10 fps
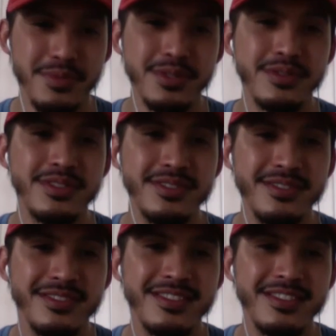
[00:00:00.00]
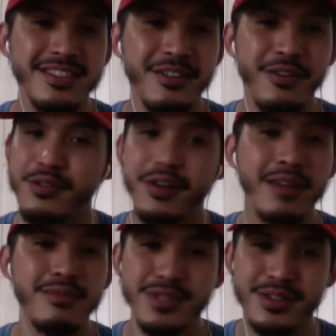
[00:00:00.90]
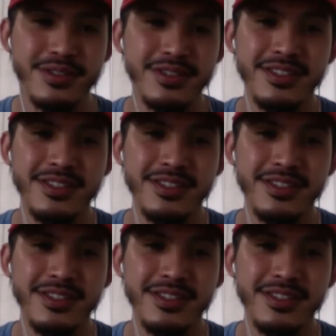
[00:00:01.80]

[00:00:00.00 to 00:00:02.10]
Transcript: soon, or a grime tune.